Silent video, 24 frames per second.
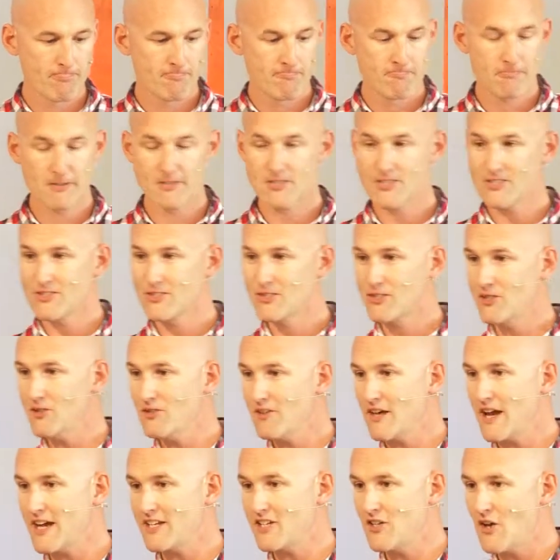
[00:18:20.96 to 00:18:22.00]
But to do
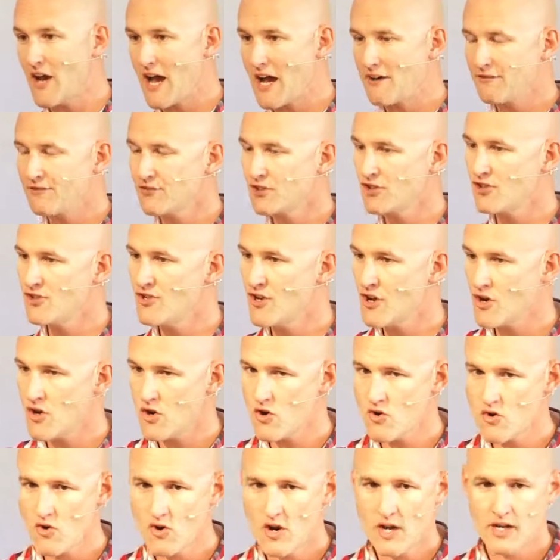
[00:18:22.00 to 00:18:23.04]
that, you have to
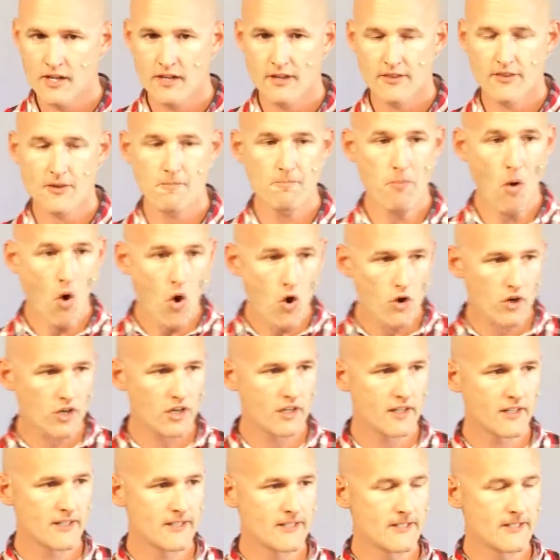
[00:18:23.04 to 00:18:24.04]
know the book.